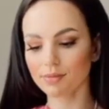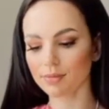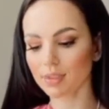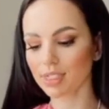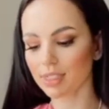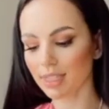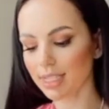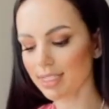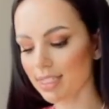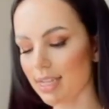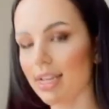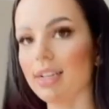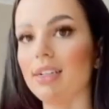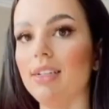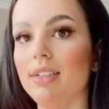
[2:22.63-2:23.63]
There's the
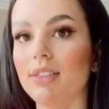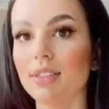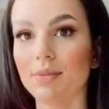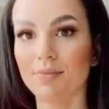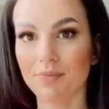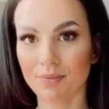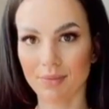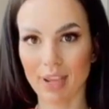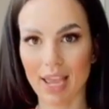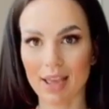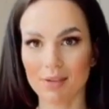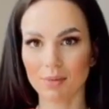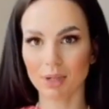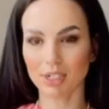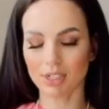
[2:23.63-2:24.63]
necklace, and
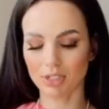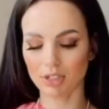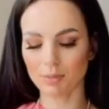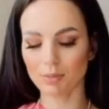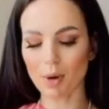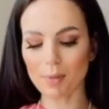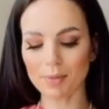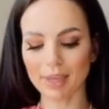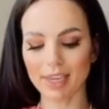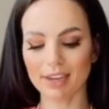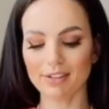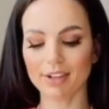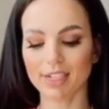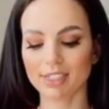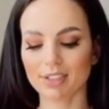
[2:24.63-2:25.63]
we're going to just pop the
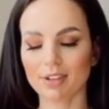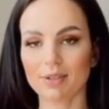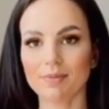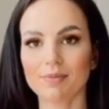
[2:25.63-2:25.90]
earrings on.